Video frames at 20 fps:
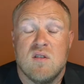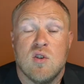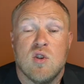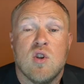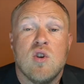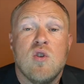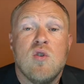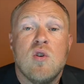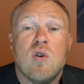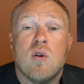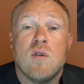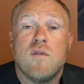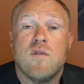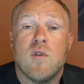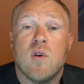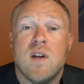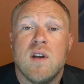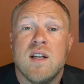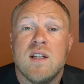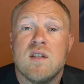Google
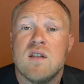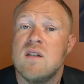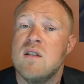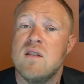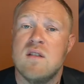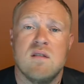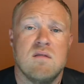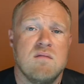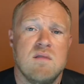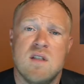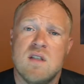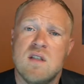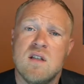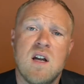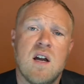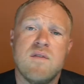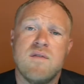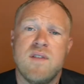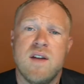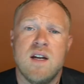for instance, is
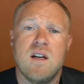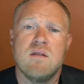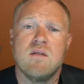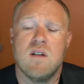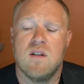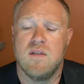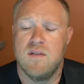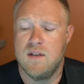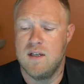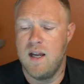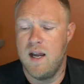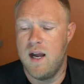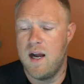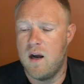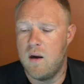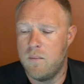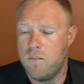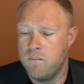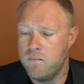not found on the Dow